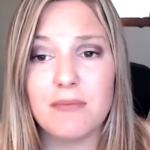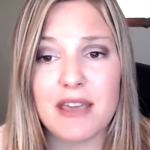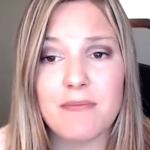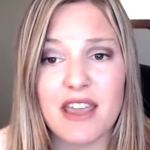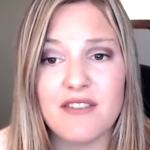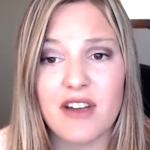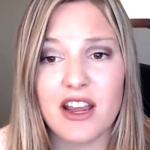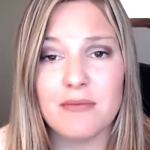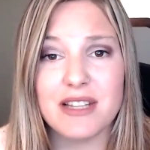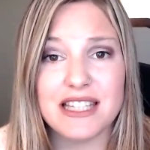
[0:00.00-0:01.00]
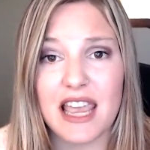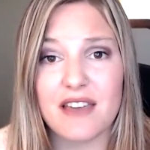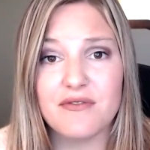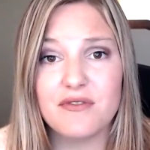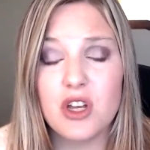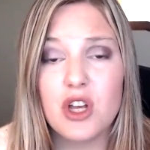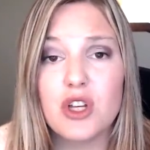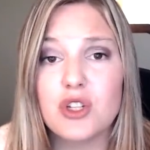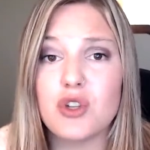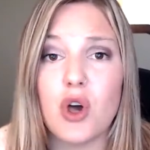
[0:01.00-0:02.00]
my environment safe?
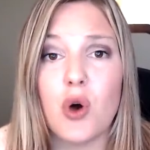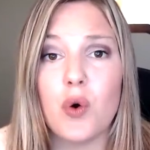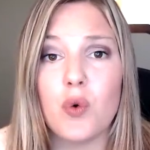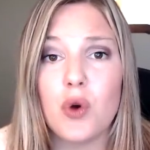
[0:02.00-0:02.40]
So